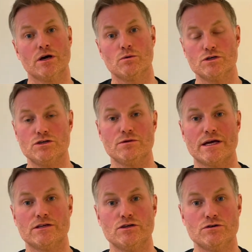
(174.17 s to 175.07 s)
which you
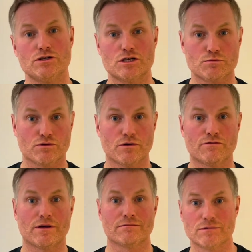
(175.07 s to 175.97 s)
then use as proof
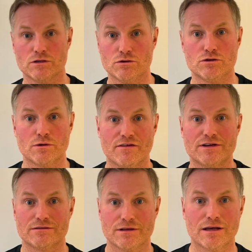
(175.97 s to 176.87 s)
that you do have
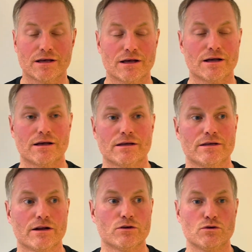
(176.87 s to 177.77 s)

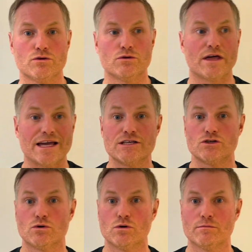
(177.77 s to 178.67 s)
that is
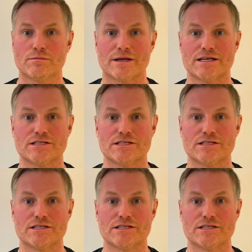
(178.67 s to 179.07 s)
your place